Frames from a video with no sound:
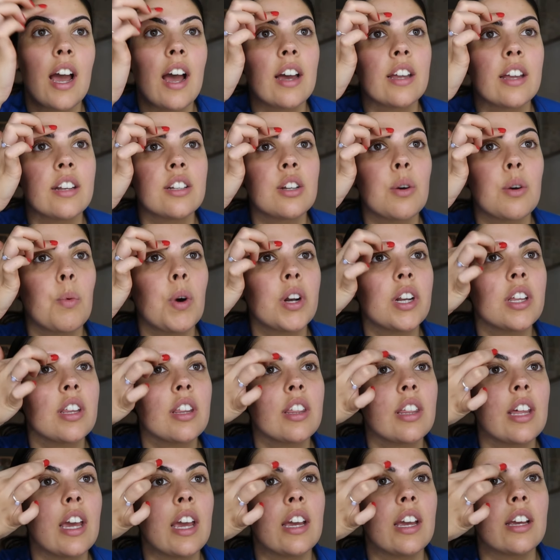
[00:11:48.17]
And one of
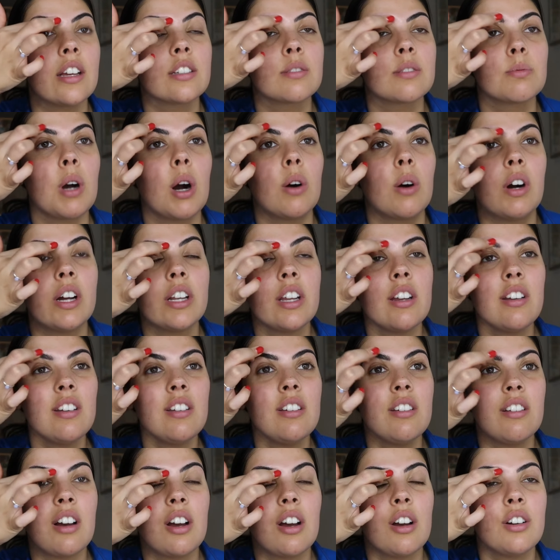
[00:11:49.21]
the things, well, I don't
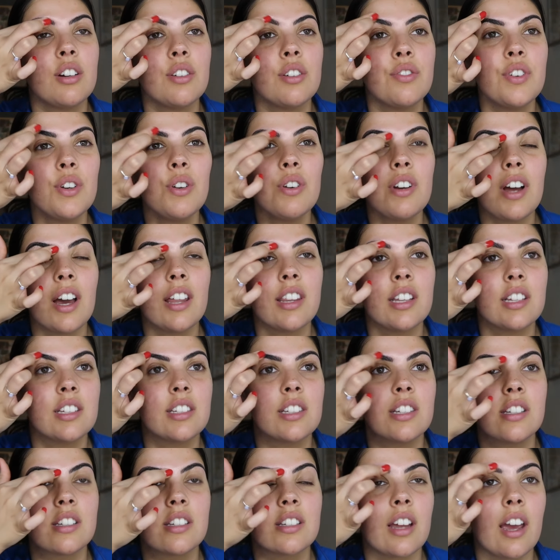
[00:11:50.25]
know, I feel like this
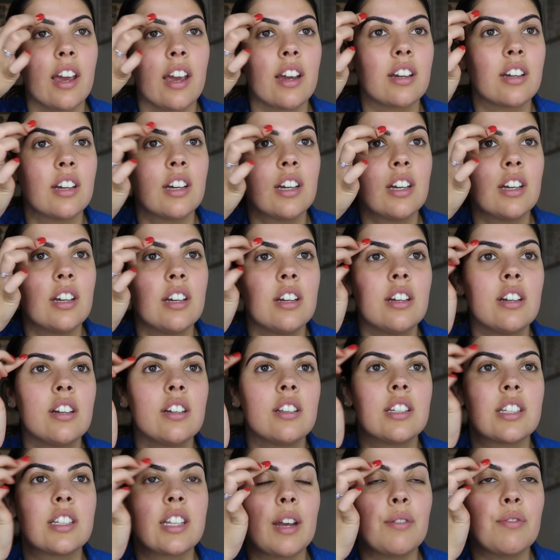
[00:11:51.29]
is like
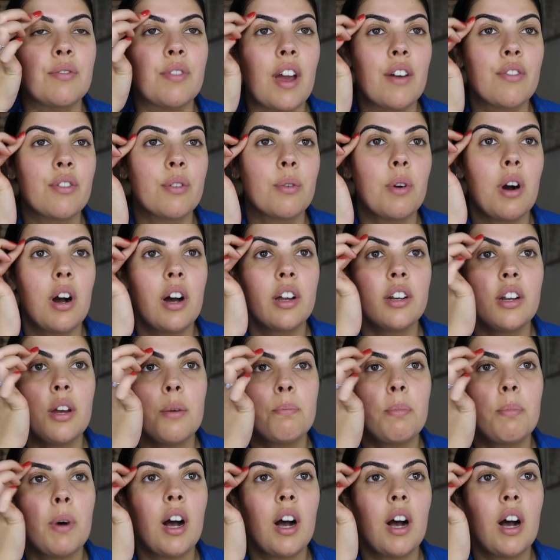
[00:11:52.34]
the same for everyone.